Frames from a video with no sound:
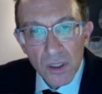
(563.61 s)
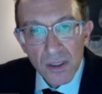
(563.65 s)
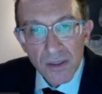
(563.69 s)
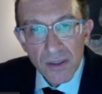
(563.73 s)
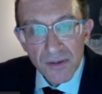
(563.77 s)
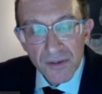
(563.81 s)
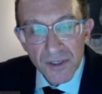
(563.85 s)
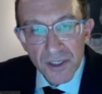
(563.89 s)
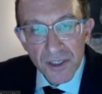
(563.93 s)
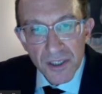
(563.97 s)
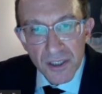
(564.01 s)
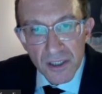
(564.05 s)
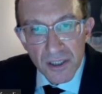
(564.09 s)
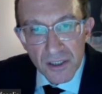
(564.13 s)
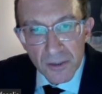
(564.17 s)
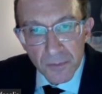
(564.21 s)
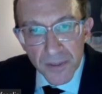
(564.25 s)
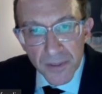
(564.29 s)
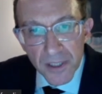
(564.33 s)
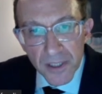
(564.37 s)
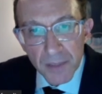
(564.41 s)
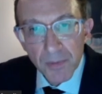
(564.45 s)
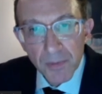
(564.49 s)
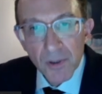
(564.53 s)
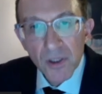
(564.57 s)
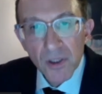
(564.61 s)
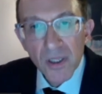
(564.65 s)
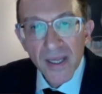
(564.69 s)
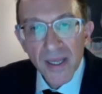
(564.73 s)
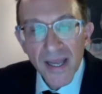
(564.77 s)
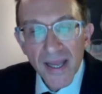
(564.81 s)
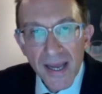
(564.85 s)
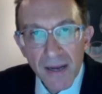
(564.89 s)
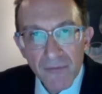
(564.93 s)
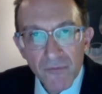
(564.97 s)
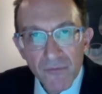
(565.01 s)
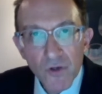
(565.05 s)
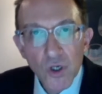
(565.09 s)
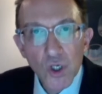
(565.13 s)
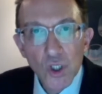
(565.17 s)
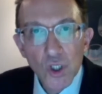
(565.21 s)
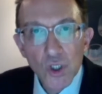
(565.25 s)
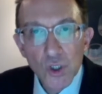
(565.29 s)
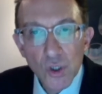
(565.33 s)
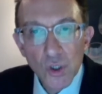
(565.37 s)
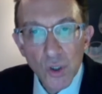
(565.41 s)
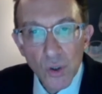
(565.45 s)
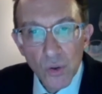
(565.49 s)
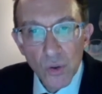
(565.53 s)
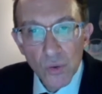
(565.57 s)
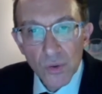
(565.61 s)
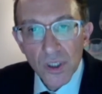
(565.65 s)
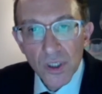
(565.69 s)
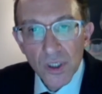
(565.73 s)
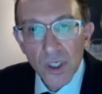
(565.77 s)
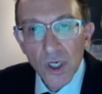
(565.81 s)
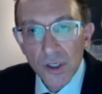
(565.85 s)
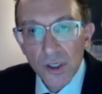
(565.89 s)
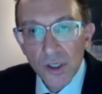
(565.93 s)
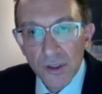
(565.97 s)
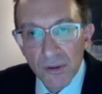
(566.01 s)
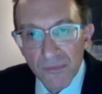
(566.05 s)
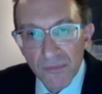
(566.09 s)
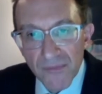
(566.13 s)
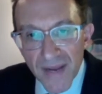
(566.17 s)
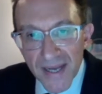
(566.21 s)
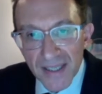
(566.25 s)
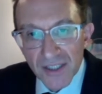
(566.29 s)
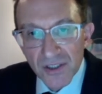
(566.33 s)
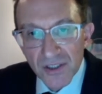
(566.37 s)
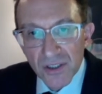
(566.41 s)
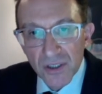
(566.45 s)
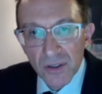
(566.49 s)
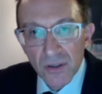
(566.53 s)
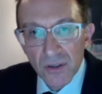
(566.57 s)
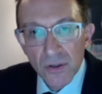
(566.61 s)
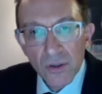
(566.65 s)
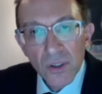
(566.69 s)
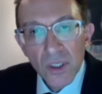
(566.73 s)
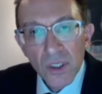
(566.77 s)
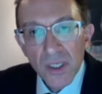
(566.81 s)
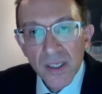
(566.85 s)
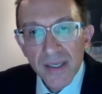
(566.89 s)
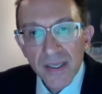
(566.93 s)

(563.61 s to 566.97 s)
These people have a lower cardiovascular